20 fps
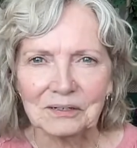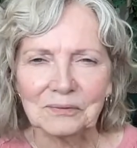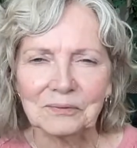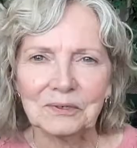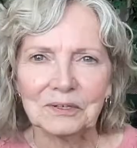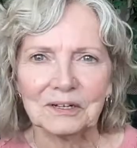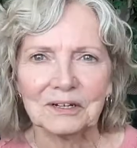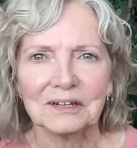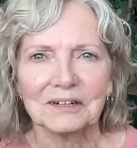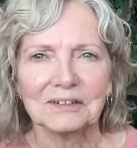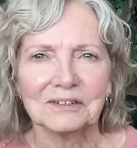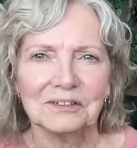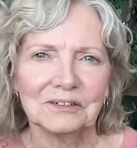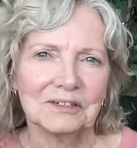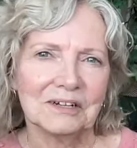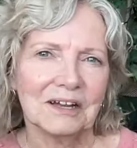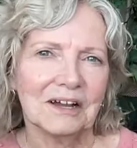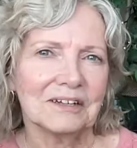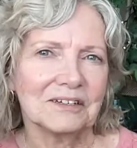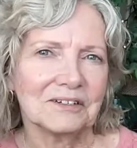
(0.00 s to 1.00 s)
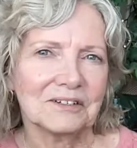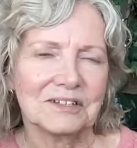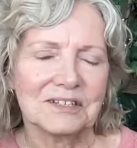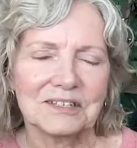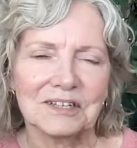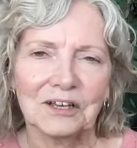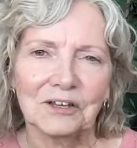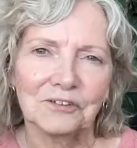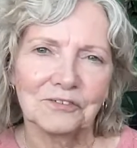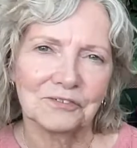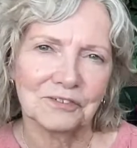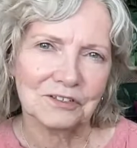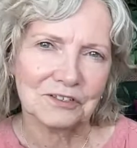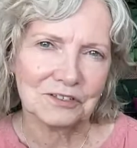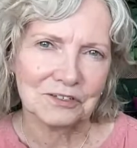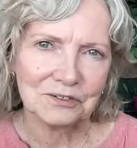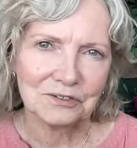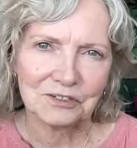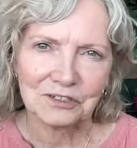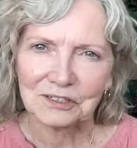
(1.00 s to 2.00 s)
where your higher self
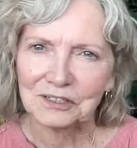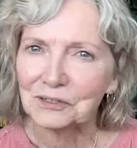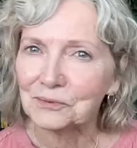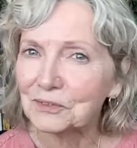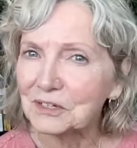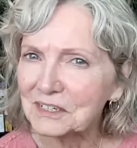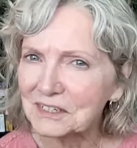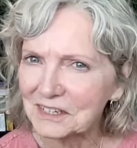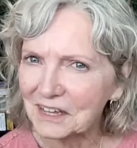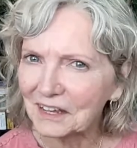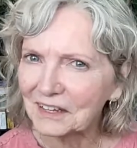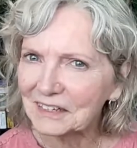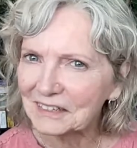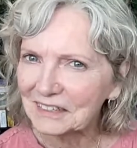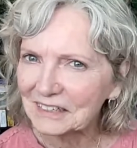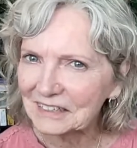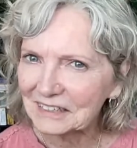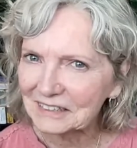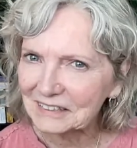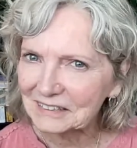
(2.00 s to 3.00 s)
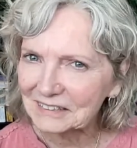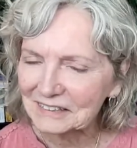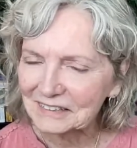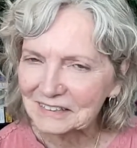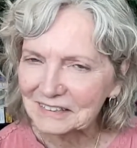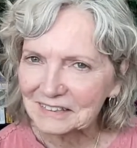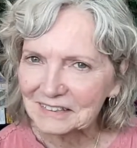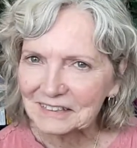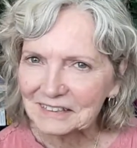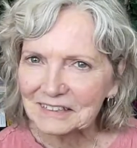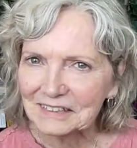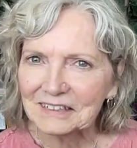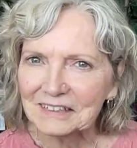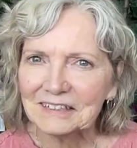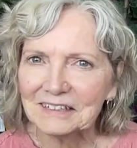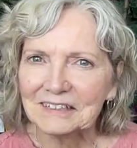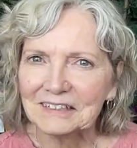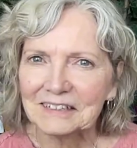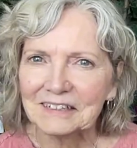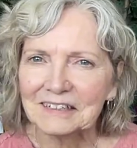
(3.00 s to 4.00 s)
is usually residing,
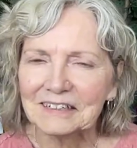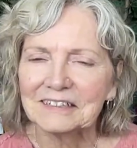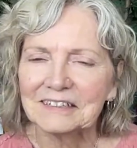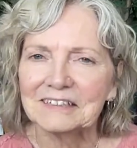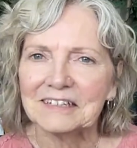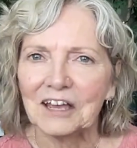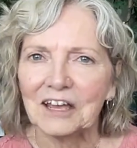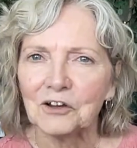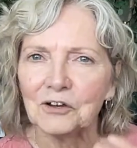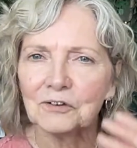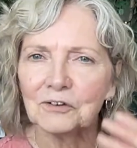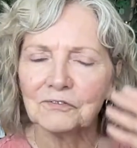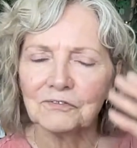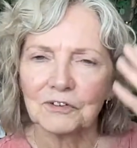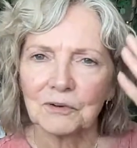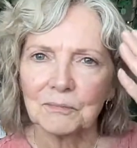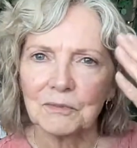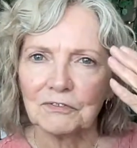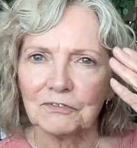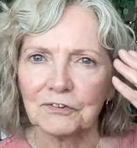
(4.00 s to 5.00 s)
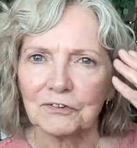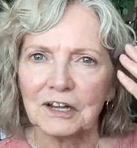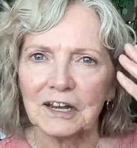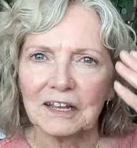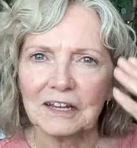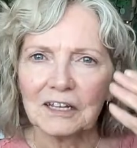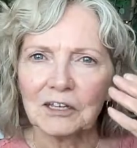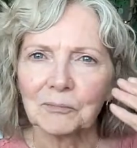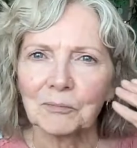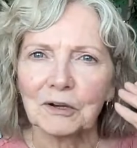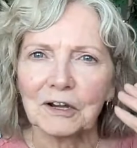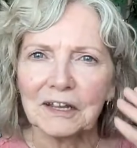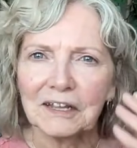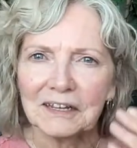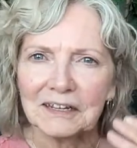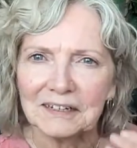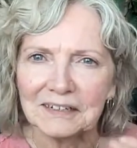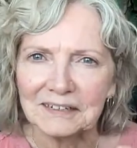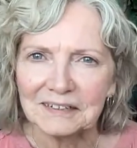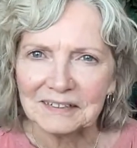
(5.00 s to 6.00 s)
down from the frenetic
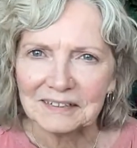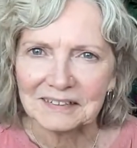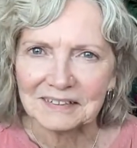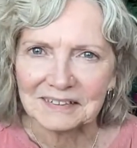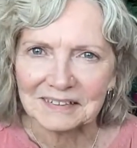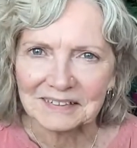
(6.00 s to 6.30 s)
brain,